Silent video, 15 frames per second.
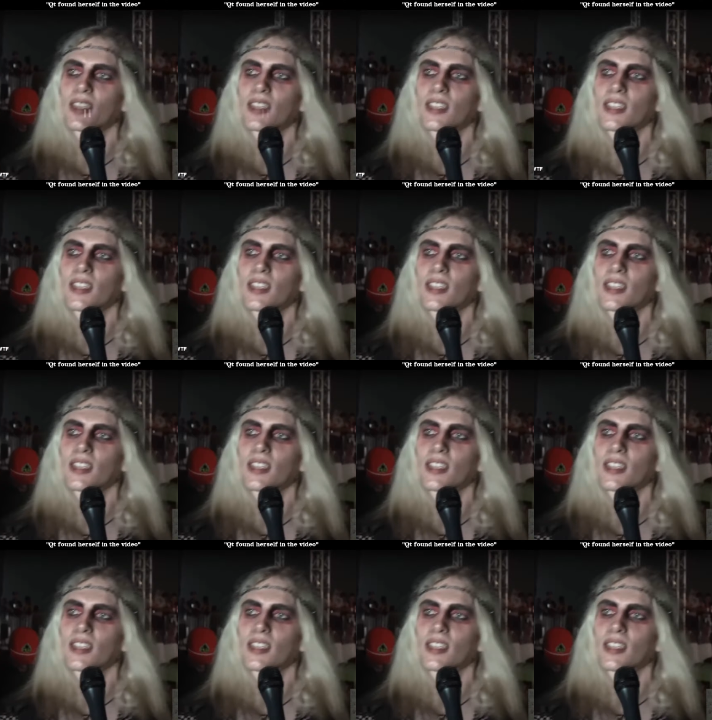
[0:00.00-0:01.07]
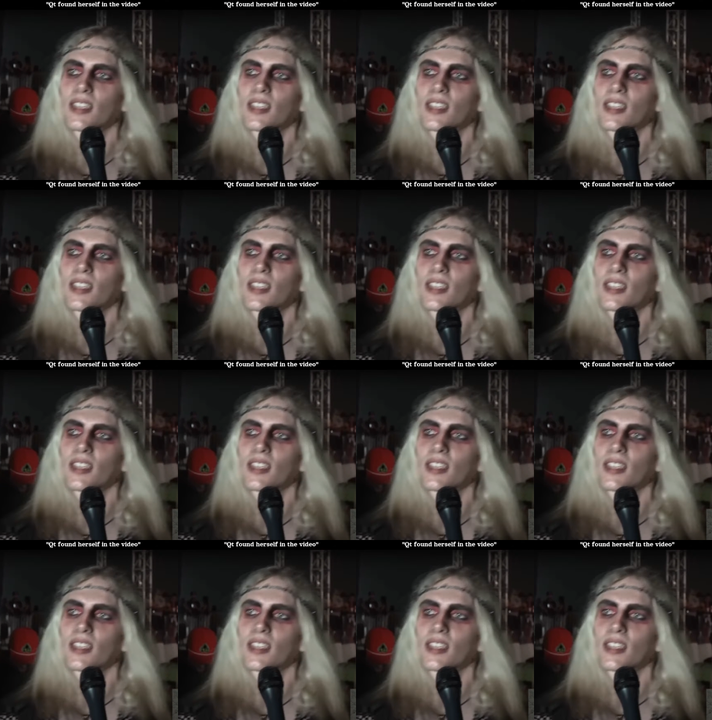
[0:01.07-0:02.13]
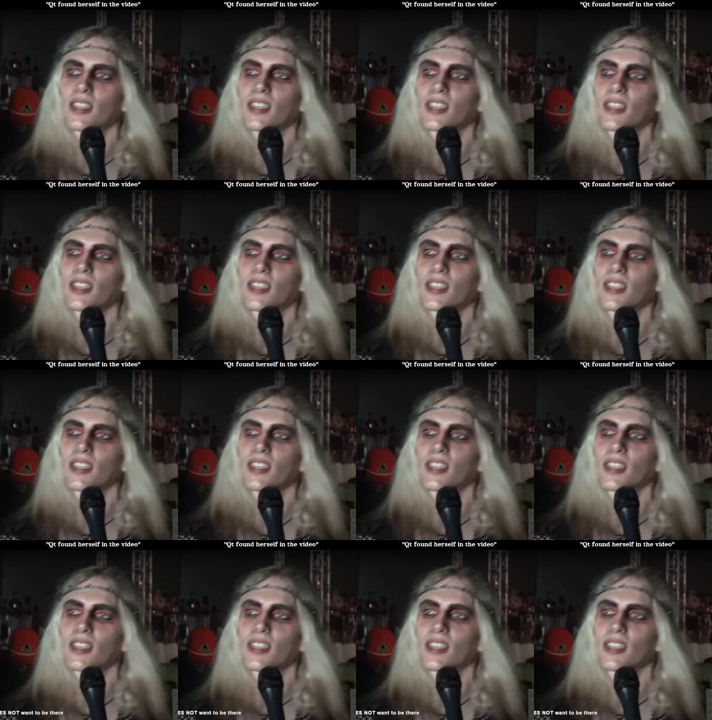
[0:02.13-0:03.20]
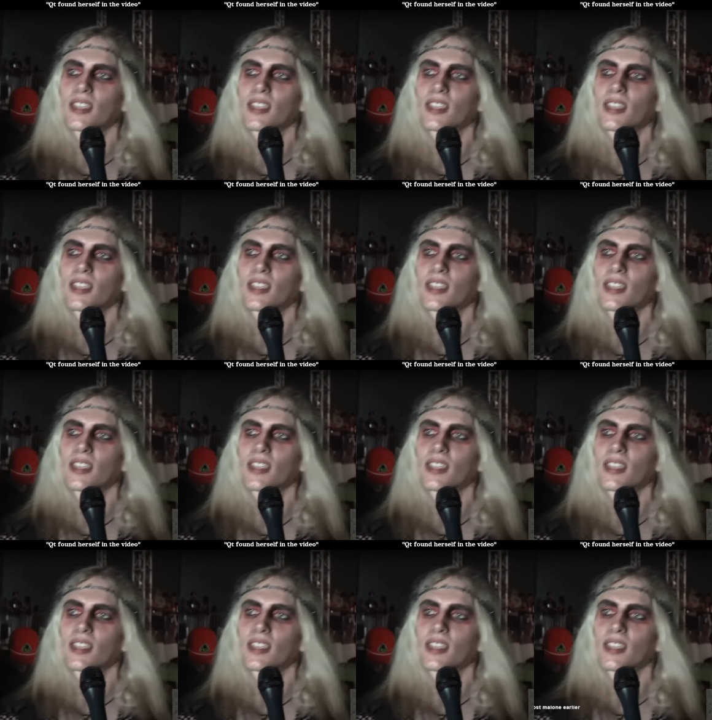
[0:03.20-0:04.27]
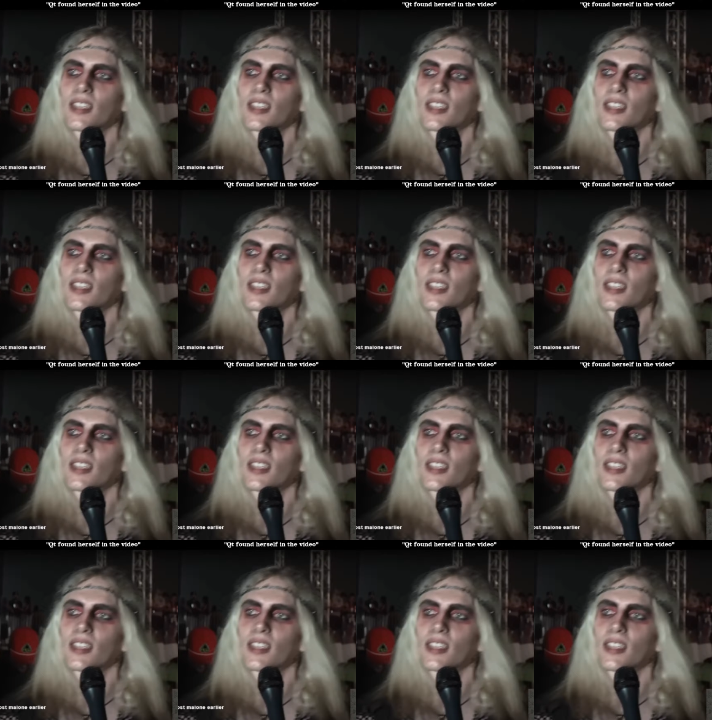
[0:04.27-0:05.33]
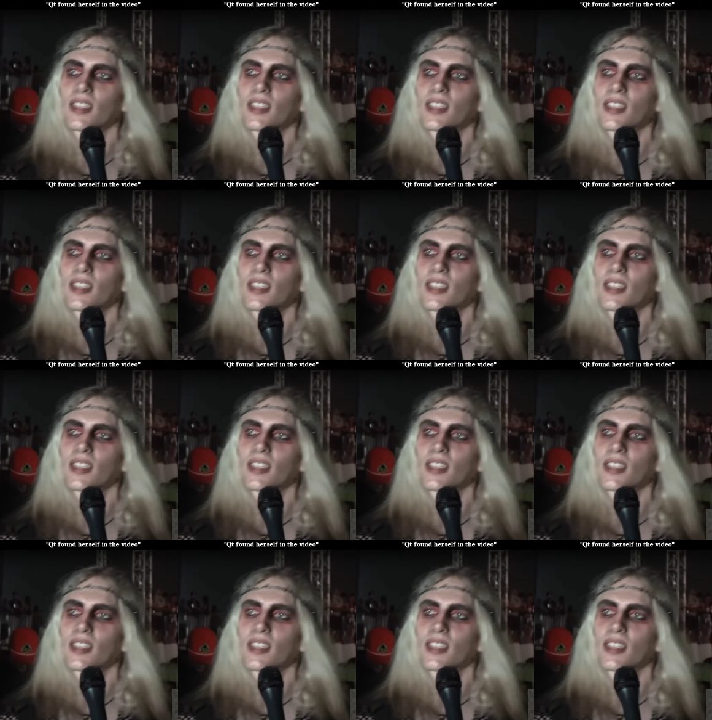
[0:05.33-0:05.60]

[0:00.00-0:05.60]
Nothing is said.